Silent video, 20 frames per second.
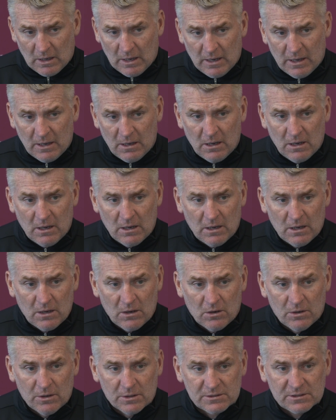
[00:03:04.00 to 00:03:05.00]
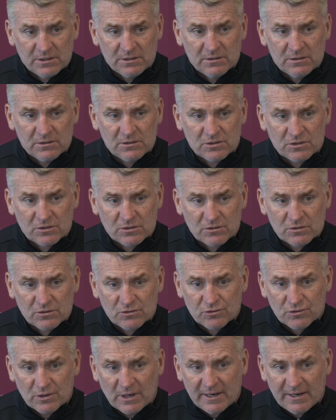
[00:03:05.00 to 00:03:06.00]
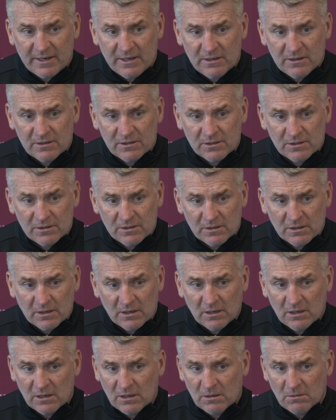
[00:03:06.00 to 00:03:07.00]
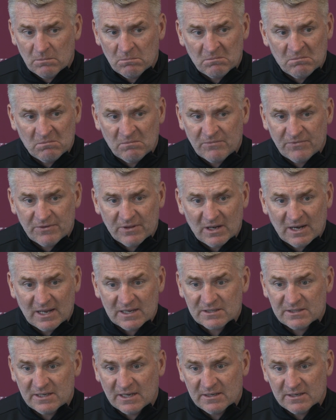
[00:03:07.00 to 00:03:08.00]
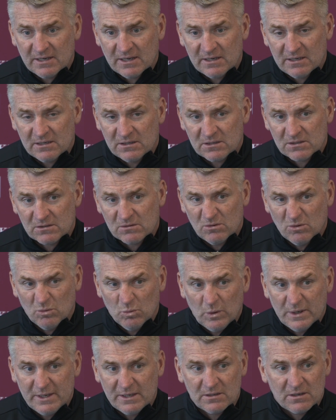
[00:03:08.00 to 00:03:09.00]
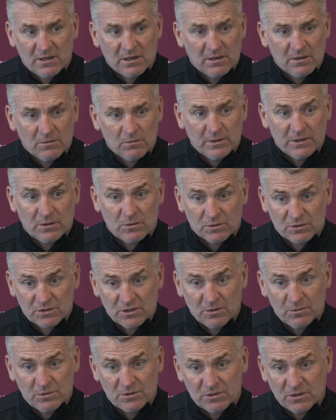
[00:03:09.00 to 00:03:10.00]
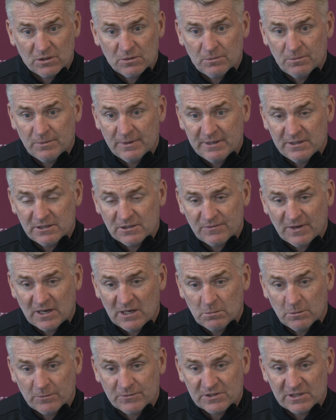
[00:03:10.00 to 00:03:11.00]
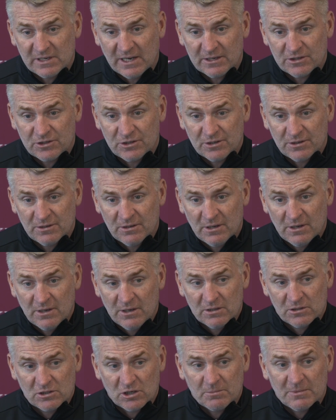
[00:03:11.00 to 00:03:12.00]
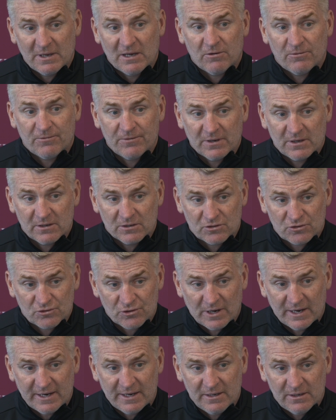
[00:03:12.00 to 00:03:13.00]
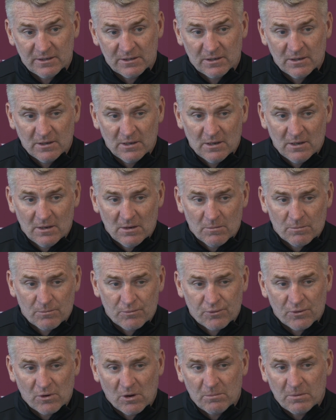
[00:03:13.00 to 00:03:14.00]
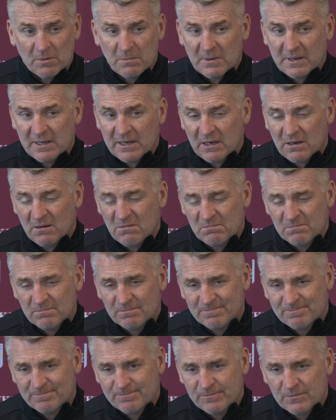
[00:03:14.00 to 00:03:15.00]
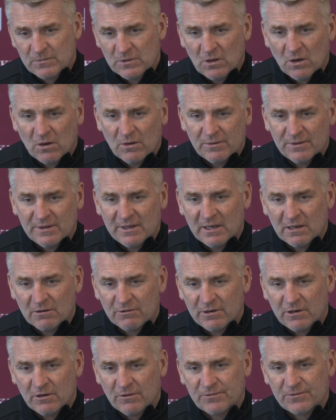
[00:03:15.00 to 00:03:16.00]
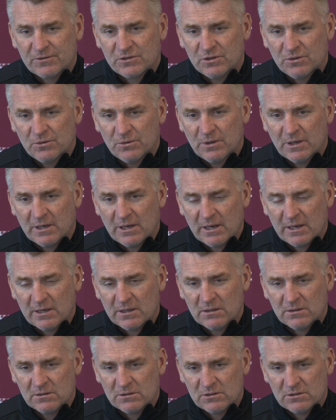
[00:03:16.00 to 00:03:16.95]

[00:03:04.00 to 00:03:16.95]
Hutton's trained for the last 10 days or week or so he's available for selection. Tommy Elphick has trained, probably not near enough to